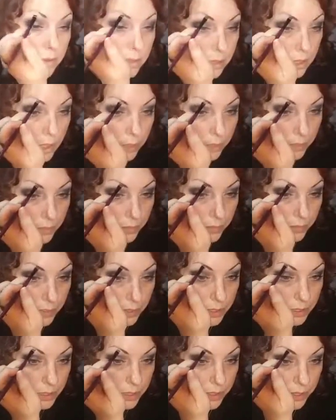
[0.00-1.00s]
Younger
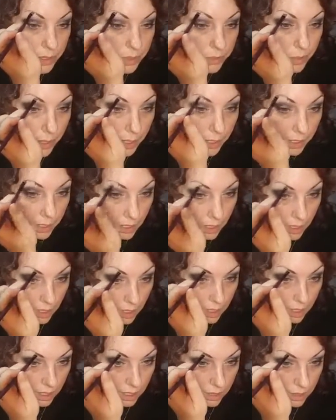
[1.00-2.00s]
finishing spray,
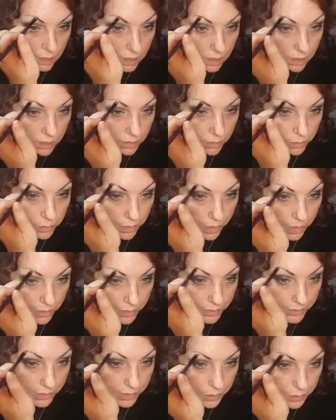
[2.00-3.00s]
your
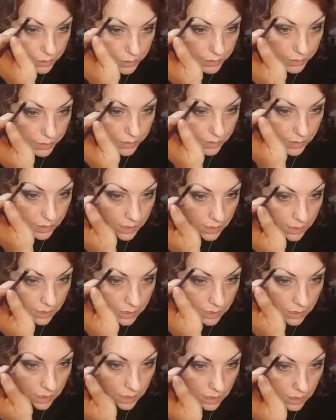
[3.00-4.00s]
brows will
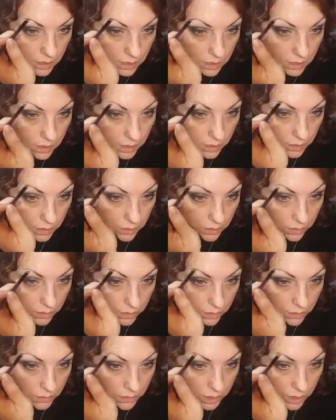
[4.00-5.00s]
sit until
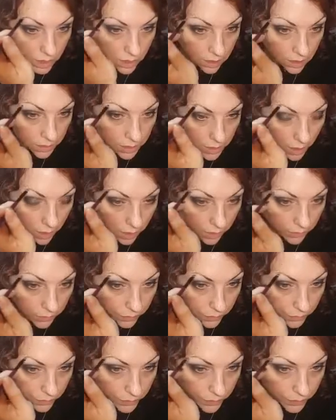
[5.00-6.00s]
you take them
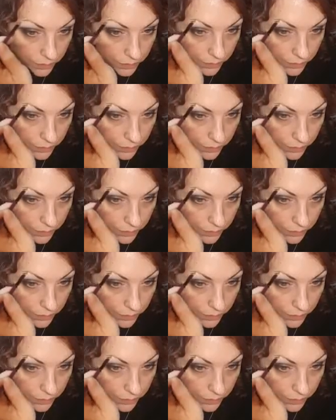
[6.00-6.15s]
off.